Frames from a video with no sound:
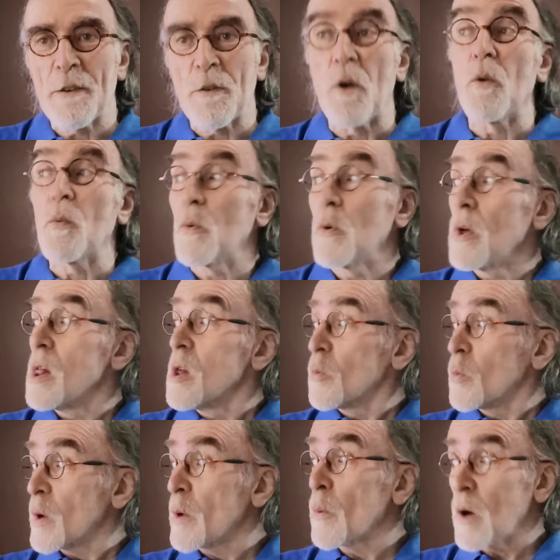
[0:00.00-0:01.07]
or
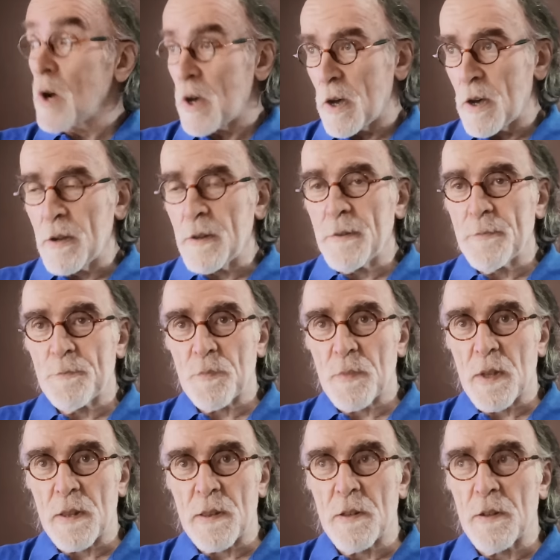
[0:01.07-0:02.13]
we were
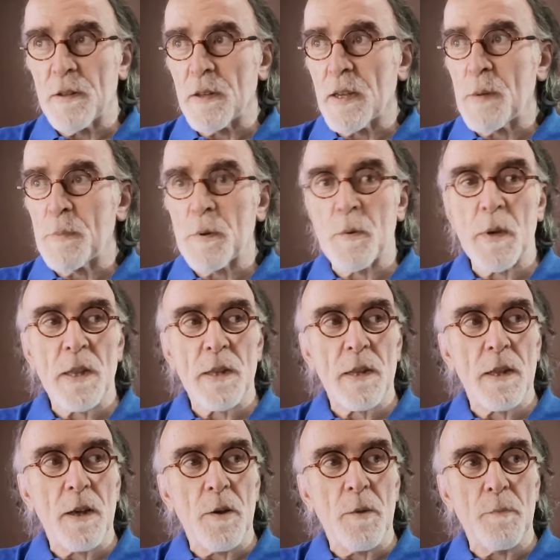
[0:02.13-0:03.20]
until a couple of
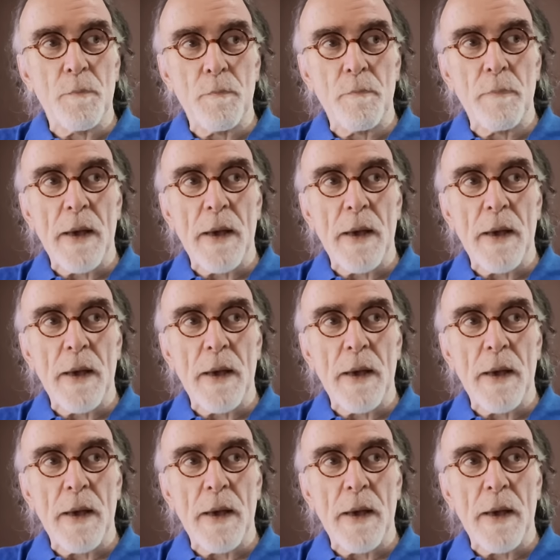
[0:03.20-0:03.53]
weeks ago,